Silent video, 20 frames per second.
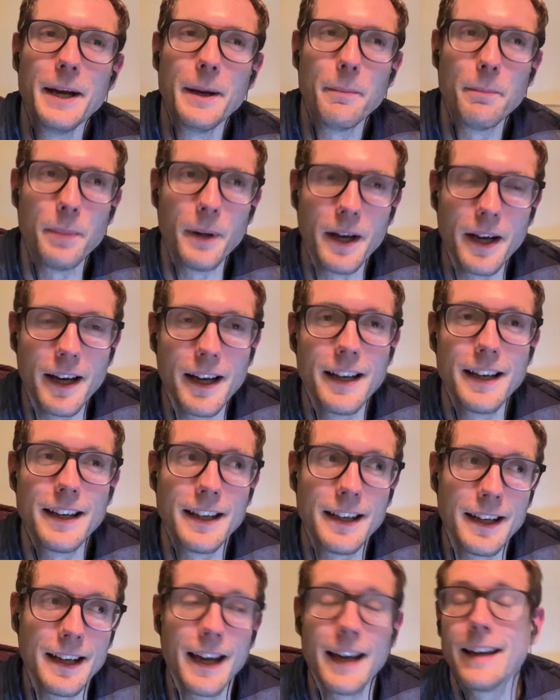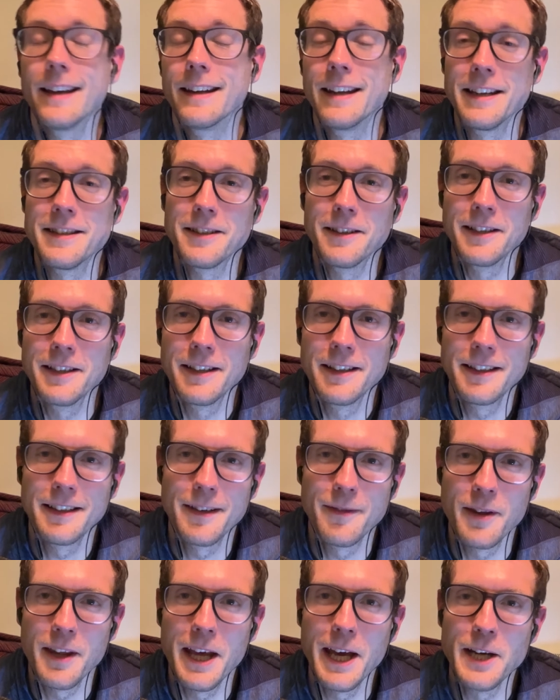But yeah, they certainly
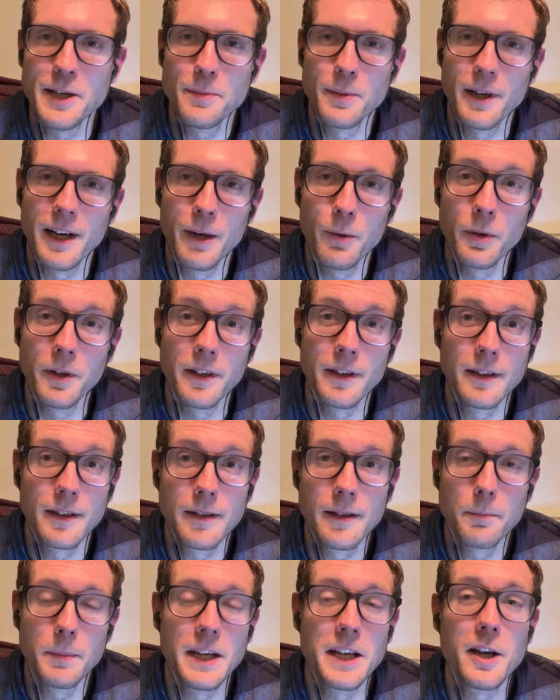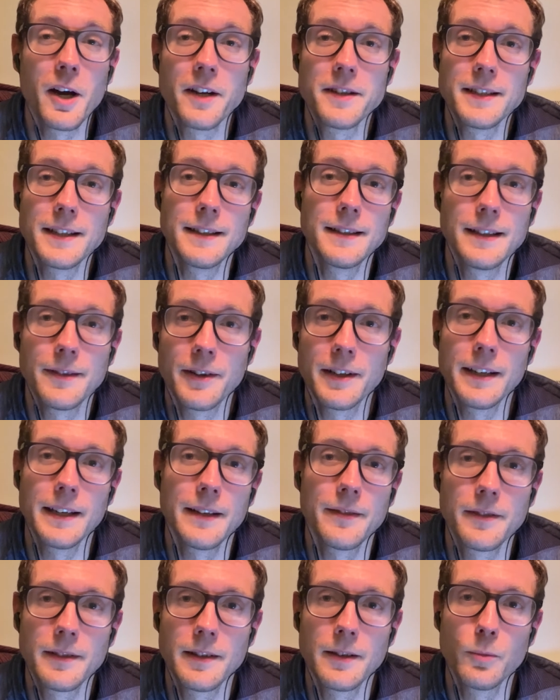give you the edge. But I wouldn't be gutted if I
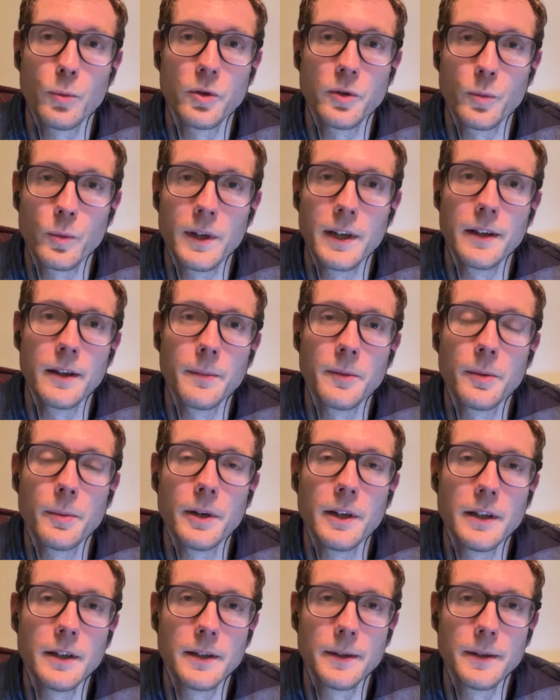wasn't wearing them tomorrow.